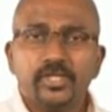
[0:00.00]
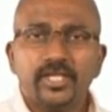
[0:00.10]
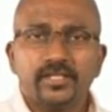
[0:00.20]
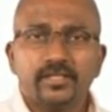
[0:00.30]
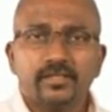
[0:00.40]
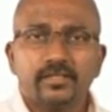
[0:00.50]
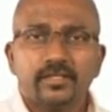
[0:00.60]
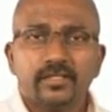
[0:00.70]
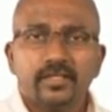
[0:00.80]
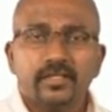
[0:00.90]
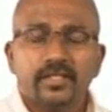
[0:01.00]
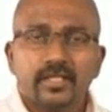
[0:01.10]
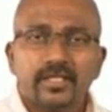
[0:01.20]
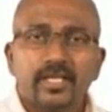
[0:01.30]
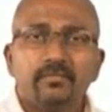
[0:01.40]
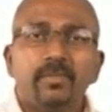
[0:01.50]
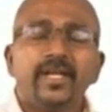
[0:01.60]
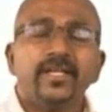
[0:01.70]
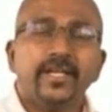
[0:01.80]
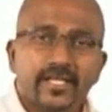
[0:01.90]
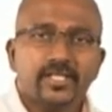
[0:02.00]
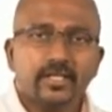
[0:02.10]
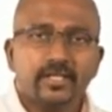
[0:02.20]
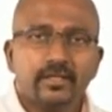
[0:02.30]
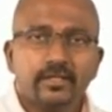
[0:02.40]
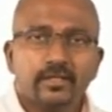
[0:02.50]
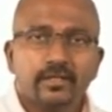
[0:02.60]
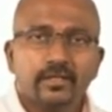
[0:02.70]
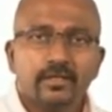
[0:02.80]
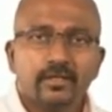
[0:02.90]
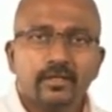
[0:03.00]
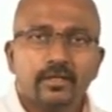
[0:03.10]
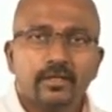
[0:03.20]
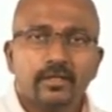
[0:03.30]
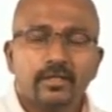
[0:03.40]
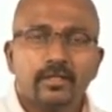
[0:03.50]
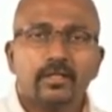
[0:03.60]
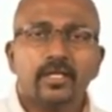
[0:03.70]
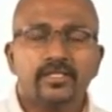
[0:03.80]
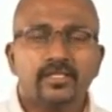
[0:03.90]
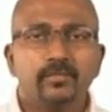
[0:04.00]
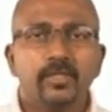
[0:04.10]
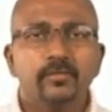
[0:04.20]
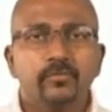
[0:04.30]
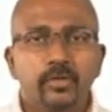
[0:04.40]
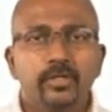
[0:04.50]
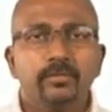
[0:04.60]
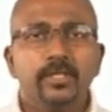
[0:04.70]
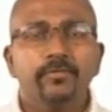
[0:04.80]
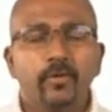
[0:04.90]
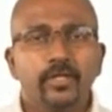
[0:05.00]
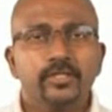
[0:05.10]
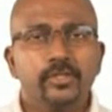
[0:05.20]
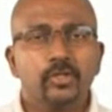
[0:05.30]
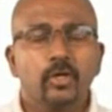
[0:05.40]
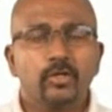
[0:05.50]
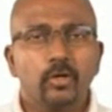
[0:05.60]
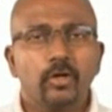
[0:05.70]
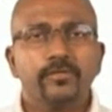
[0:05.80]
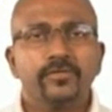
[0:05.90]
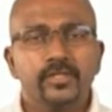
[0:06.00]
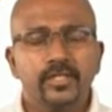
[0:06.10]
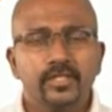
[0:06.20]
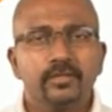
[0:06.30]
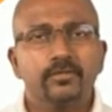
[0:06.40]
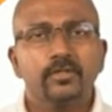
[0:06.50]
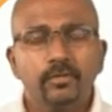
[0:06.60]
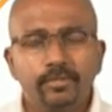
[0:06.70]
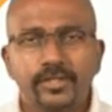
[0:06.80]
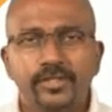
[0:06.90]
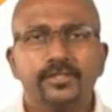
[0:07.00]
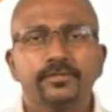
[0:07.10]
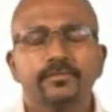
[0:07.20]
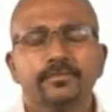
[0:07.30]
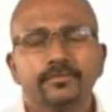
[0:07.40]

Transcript: change, then by nature the assembly would be falling short of certain components.